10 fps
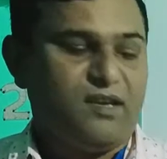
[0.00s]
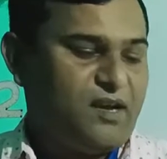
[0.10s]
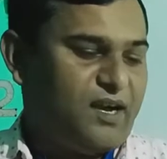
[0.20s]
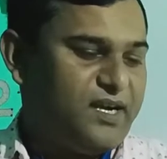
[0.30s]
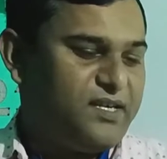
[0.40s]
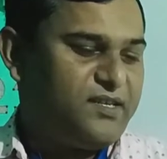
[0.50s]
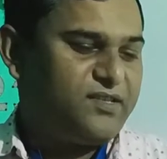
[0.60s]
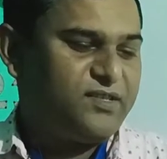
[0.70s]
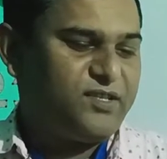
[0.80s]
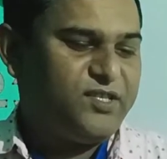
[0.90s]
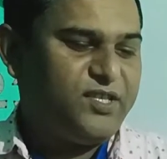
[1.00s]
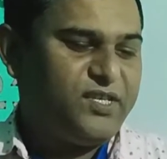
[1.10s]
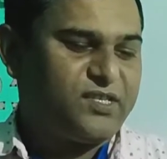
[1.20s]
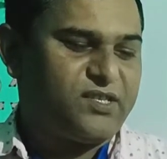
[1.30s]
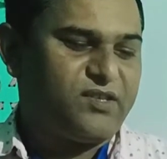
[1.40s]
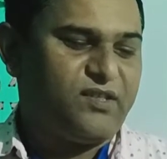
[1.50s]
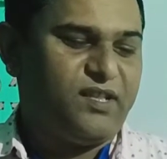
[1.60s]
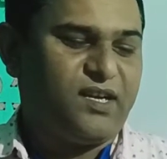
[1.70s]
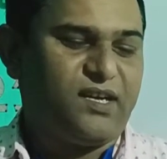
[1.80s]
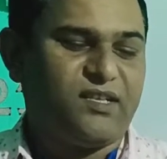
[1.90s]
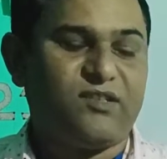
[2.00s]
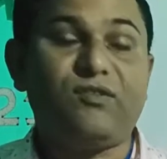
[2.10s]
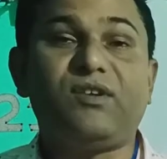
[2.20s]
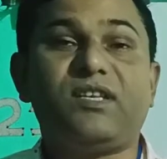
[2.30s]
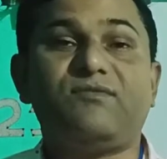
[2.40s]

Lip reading: and suggests that as long as